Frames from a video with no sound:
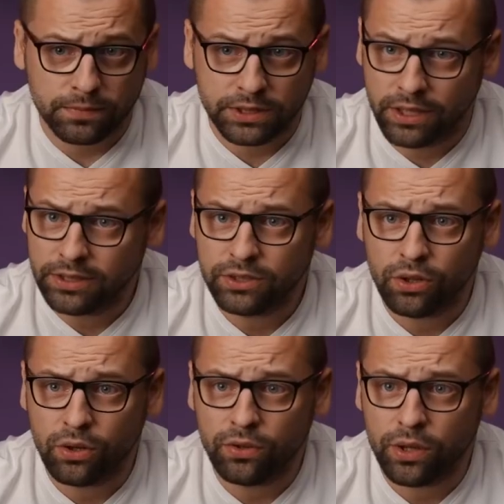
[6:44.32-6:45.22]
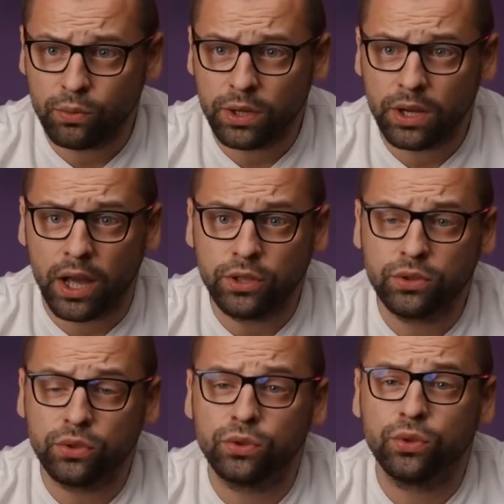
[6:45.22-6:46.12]
That is all that we had
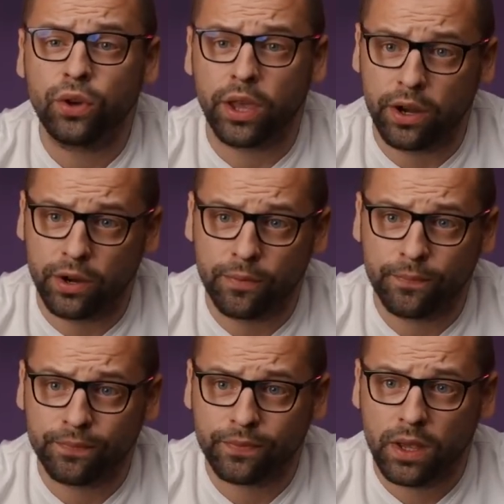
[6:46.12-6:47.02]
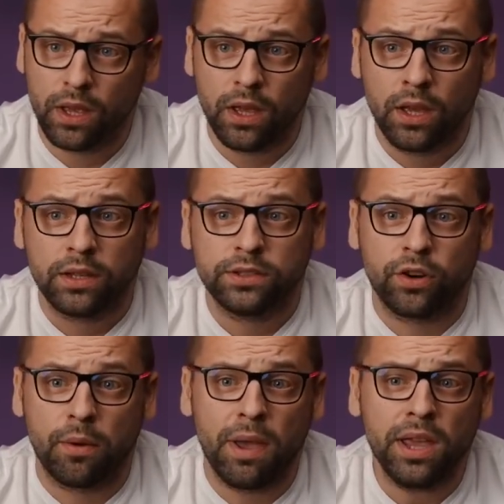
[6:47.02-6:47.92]
to do here. The
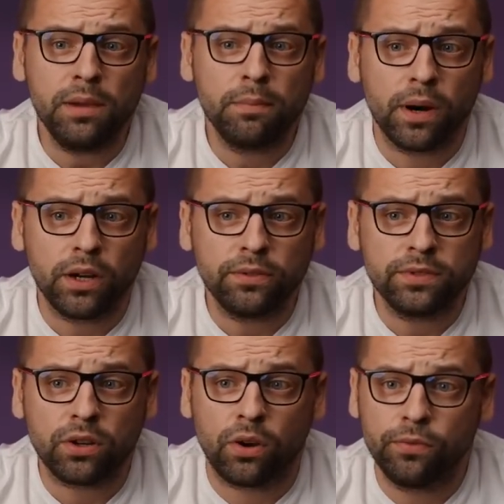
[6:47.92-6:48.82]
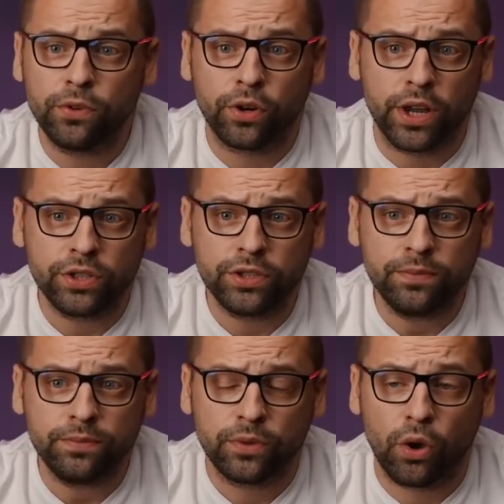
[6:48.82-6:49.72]
remaining part of the
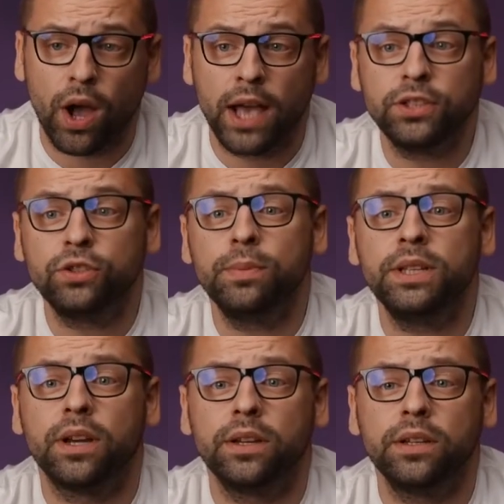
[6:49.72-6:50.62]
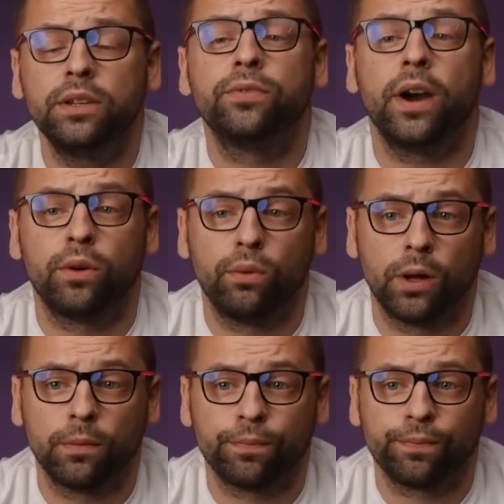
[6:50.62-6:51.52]
configuration now has to be done in
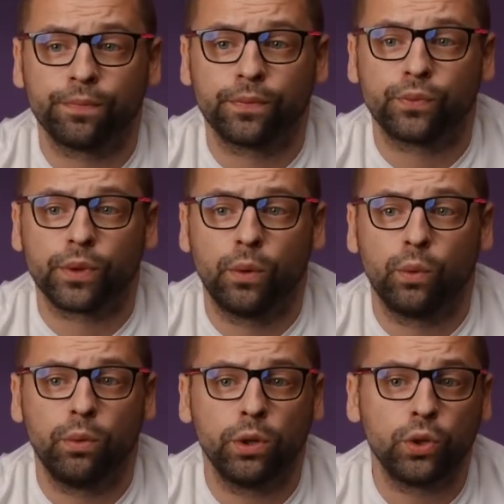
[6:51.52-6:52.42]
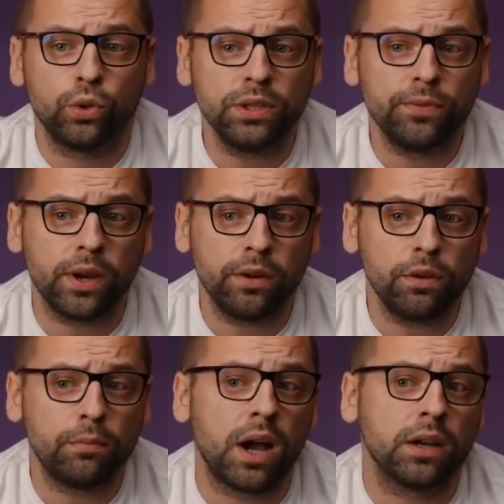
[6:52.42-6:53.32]
firewall. We will use a
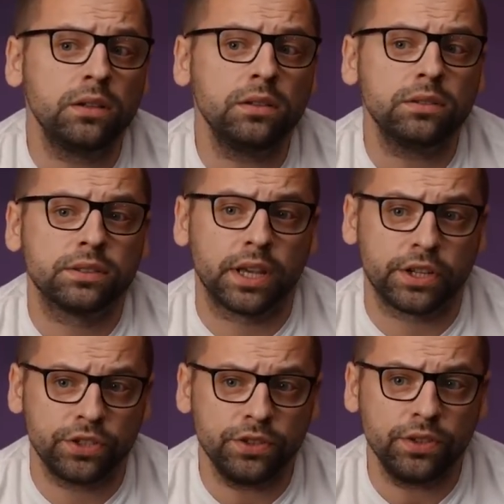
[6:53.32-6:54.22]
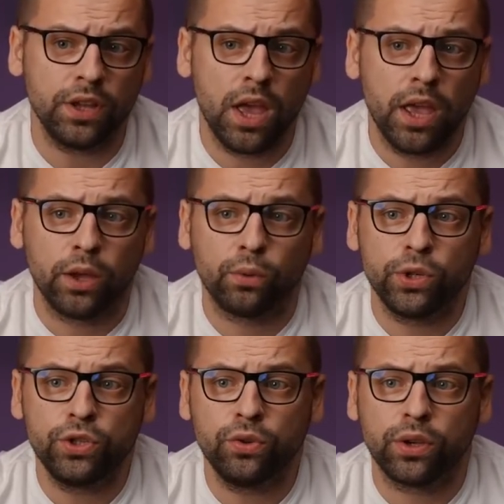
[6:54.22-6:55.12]
firewall mangle section in
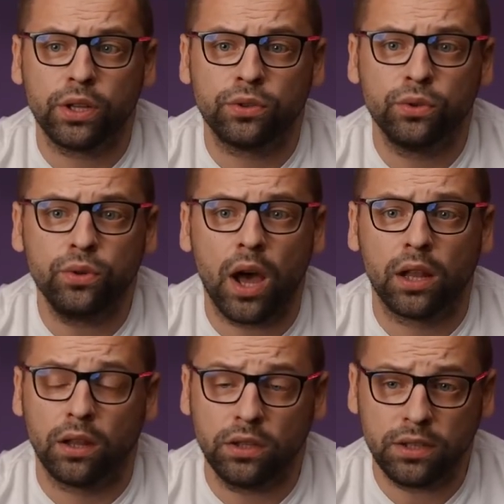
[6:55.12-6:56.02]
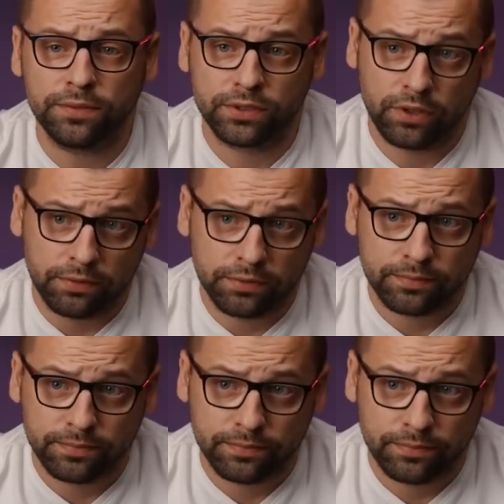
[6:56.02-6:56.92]
which you can do a lot of stuff.
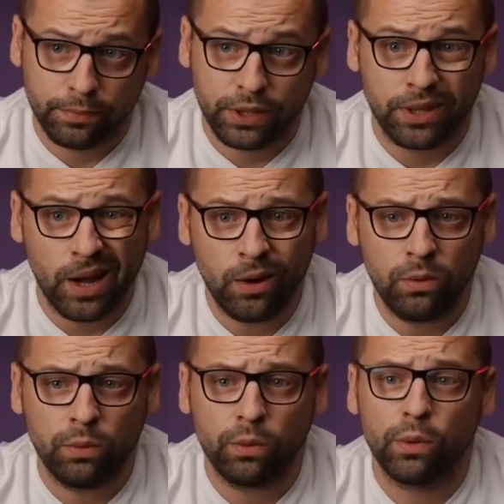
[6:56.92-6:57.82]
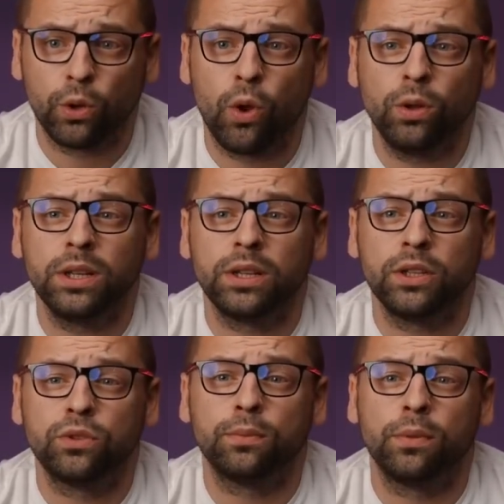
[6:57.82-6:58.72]
But now we will only
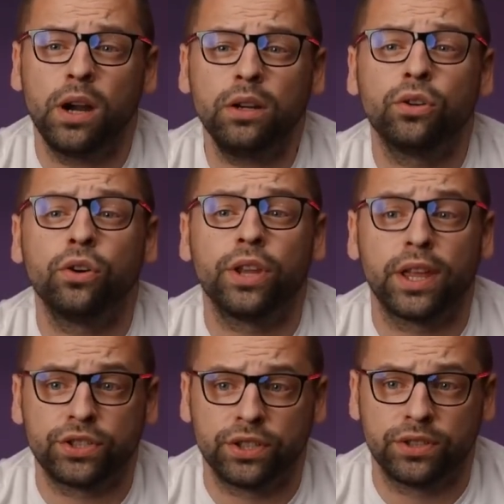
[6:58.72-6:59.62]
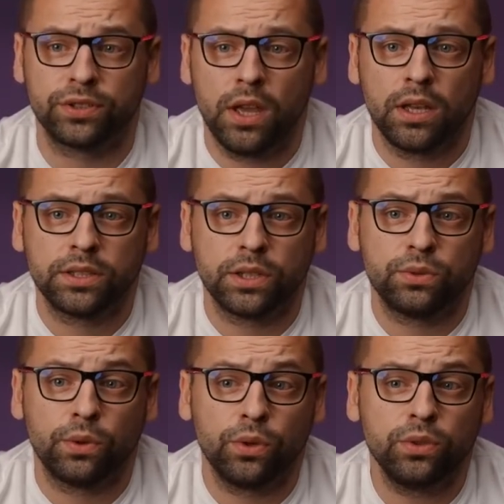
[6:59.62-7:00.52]
need to mark connections, since
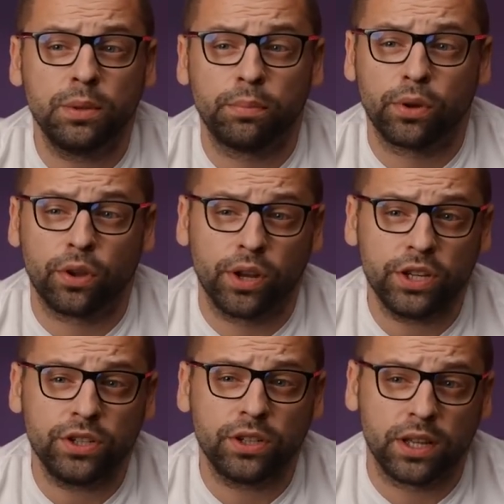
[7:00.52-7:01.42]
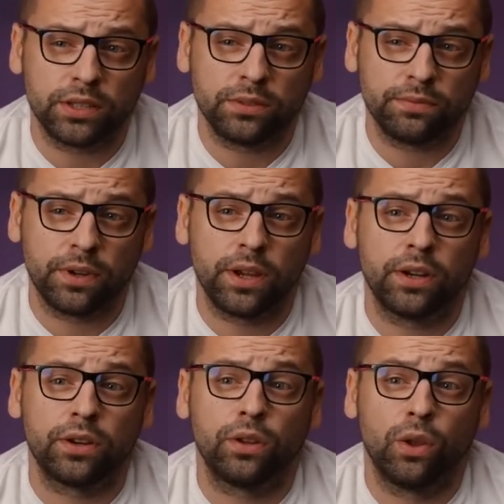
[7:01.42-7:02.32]
we use a per connection
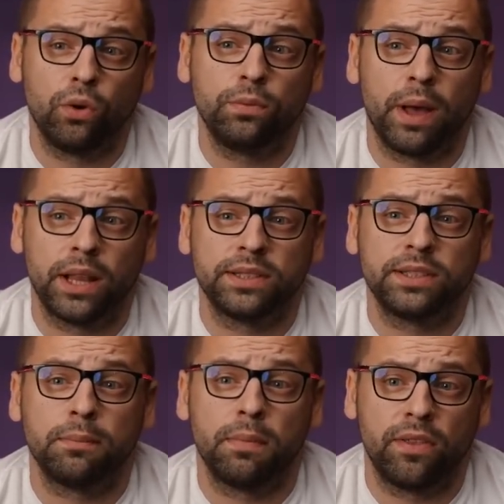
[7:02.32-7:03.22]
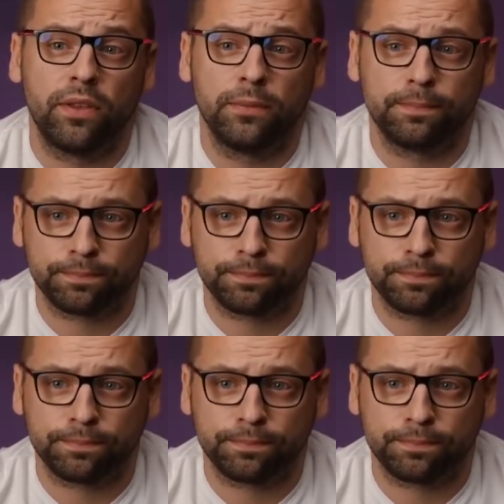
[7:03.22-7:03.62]
classifier load balancing method.